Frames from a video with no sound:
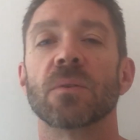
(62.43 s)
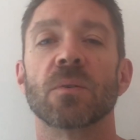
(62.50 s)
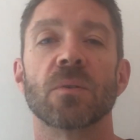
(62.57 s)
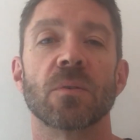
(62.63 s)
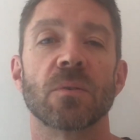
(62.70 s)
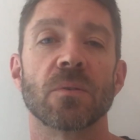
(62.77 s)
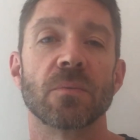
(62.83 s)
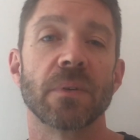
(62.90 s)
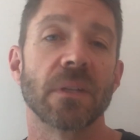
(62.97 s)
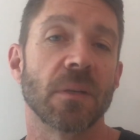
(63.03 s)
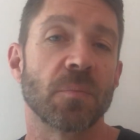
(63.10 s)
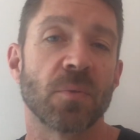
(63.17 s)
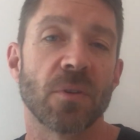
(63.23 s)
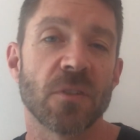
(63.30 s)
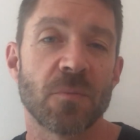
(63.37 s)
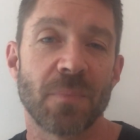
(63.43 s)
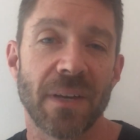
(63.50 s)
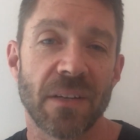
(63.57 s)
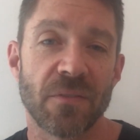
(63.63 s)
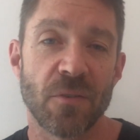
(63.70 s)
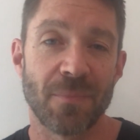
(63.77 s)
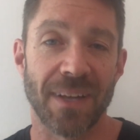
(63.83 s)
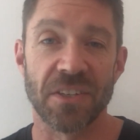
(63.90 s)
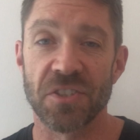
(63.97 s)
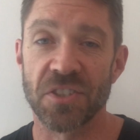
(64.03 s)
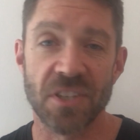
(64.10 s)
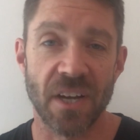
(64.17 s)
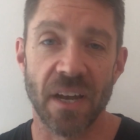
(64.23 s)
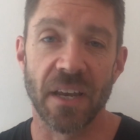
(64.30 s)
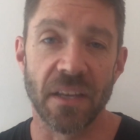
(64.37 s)
or really prospect for much
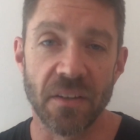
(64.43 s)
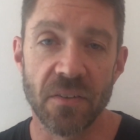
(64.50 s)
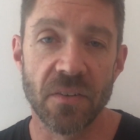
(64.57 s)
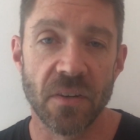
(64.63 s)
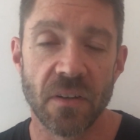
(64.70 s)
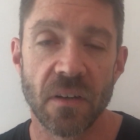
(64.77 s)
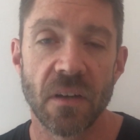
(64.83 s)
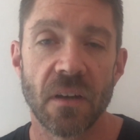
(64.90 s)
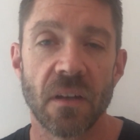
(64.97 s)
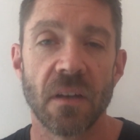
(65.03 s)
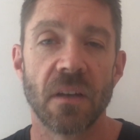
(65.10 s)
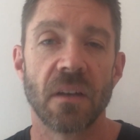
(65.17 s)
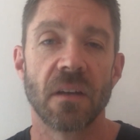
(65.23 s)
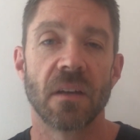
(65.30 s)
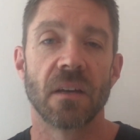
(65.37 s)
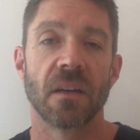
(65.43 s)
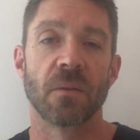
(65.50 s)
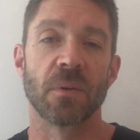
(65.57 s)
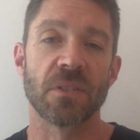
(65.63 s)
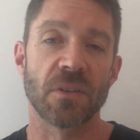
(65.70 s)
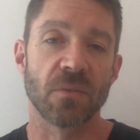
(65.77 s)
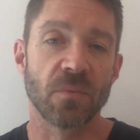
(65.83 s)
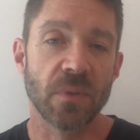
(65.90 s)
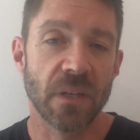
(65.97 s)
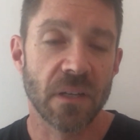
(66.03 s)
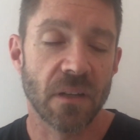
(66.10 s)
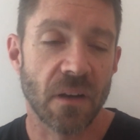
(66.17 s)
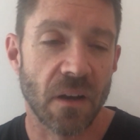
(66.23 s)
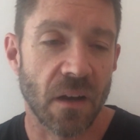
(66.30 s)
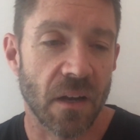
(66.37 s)
change. And once I
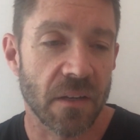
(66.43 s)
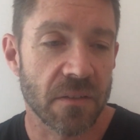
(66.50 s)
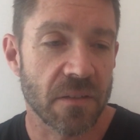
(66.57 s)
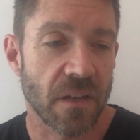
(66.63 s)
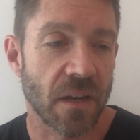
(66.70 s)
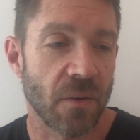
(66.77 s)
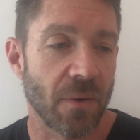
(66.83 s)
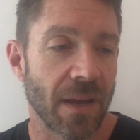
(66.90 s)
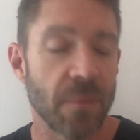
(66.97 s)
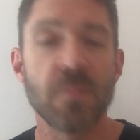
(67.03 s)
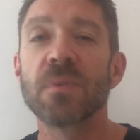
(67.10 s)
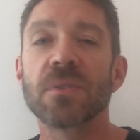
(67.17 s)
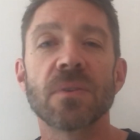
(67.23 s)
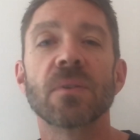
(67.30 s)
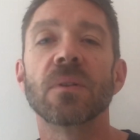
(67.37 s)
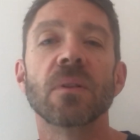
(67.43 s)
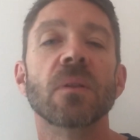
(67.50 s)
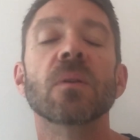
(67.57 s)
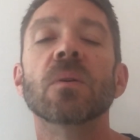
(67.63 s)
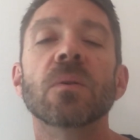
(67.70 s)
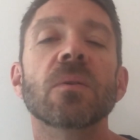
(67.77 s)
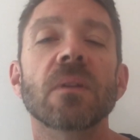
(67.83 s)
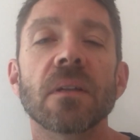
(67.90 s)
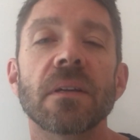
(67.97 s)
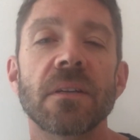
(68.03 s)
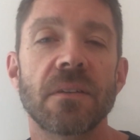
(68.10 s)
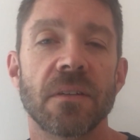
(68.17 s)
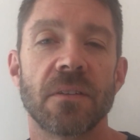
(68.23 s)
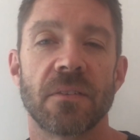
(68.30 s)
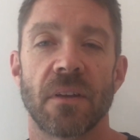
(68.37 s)
realised how absolutely
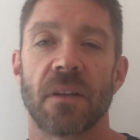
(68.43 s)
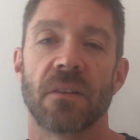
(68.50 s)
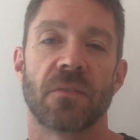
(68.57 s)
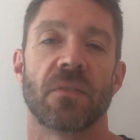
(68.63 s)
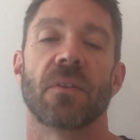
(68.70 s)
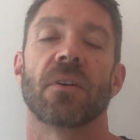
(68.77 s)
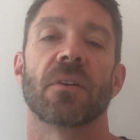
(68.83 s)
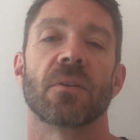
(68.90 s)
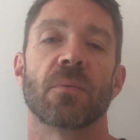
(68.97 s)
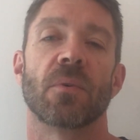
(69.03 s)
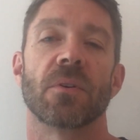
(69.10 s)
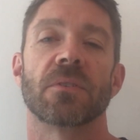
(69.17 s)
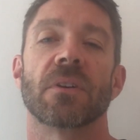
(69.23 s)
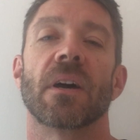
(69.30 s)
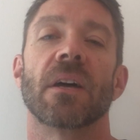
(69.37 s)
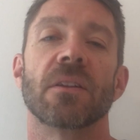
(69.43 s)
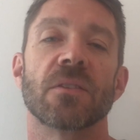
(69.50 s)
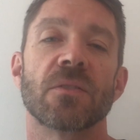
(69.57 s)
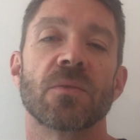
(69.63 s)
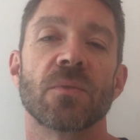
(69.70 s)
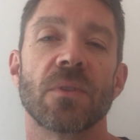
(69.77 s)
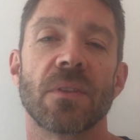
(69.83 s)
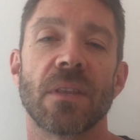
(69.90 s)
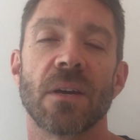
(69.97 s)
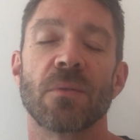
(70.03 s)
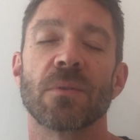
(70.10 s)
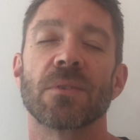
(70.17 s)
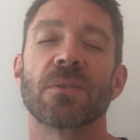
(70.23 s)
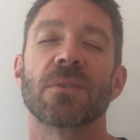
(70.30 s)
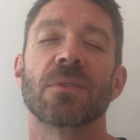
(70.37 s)
dissatisfied I was, I understood that there
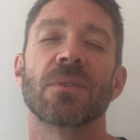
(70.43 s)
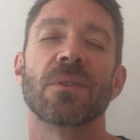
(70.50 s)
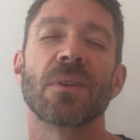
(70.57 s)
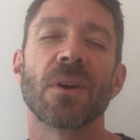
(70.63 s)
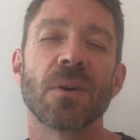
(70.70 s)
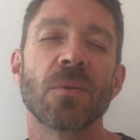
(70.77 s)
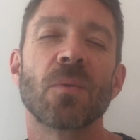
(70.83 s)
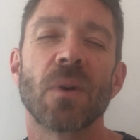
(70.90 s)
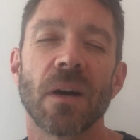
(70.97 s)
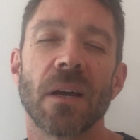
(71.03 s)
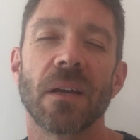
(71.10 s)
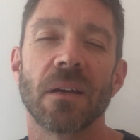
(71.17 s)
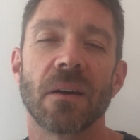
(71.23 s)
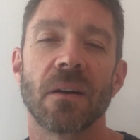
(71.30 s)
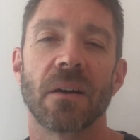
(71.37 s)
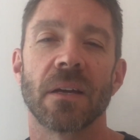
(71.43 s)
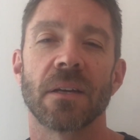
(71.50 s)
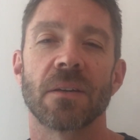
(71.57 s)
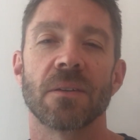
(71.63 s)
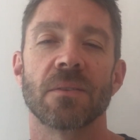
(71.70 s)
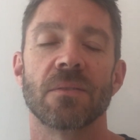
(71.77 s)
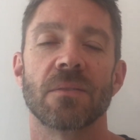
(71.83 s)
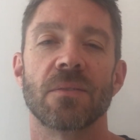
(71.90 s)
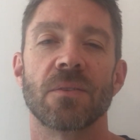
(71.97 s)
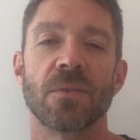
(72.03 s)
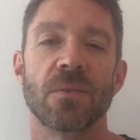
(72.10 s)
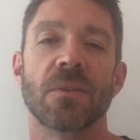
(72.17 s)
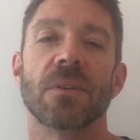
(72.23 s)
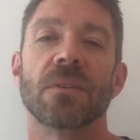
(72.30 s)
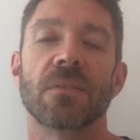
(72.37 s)
was no way I could
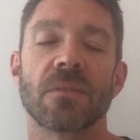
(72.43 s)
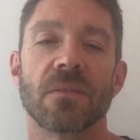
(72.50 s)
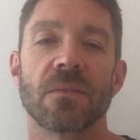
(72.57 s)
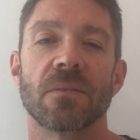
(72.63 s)
do this